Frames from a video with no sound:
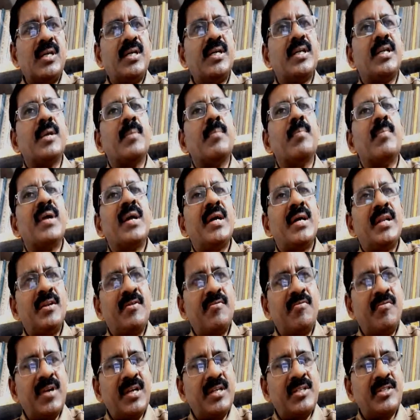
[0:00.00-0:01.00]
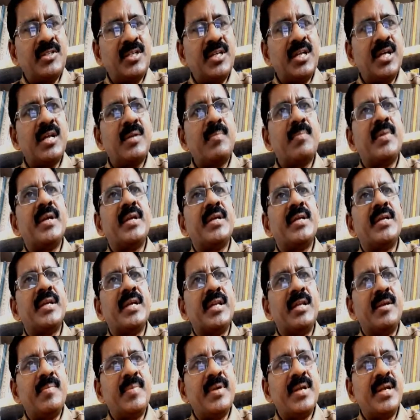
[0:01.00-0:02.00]
A manufacturer may
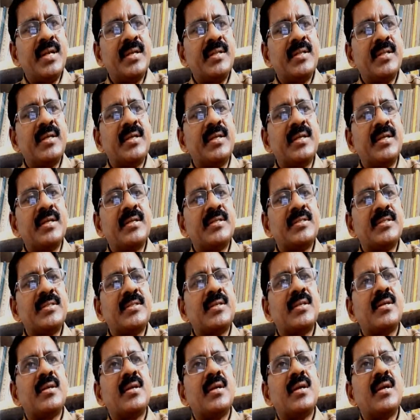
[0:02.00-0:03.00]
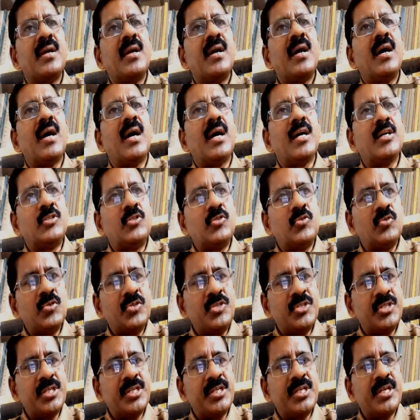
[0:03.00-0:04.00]
eliminate the risk
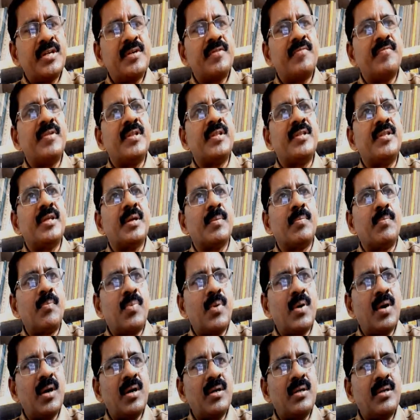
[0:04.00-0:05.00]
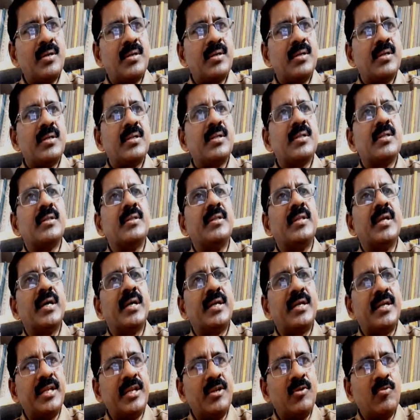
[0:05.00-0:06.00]
associated with a part that
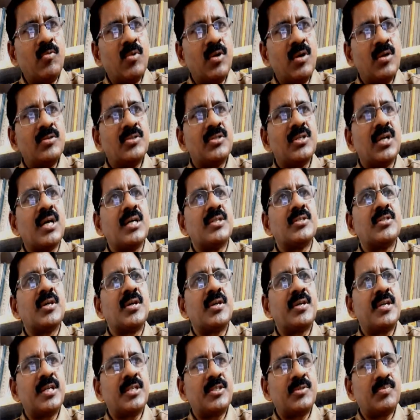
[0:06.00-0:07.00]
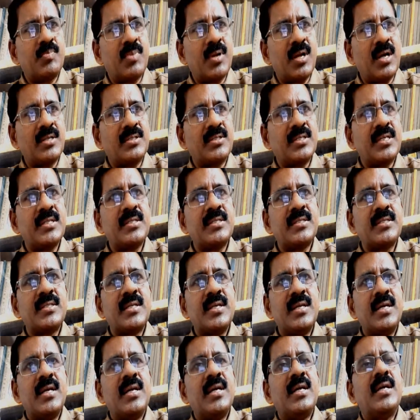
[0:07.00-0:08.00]
involves hazardous process
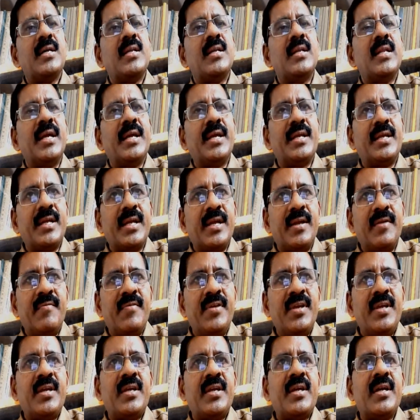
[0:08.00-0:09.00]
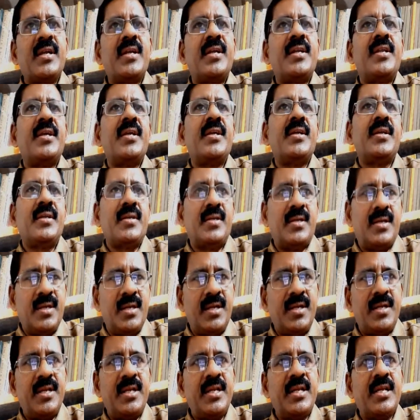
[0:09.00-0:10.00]
like heavy cutting,
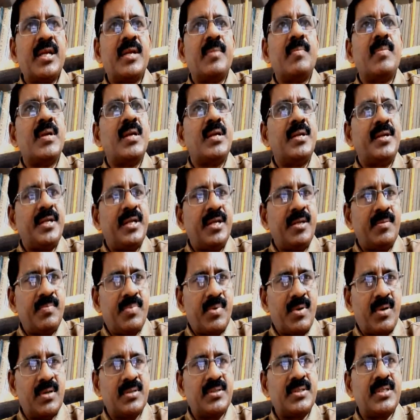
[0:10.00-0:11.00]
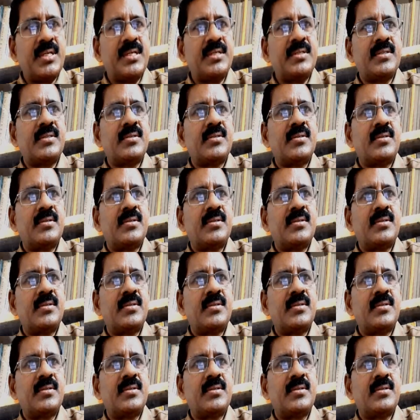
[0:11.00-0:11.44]
heating and melting process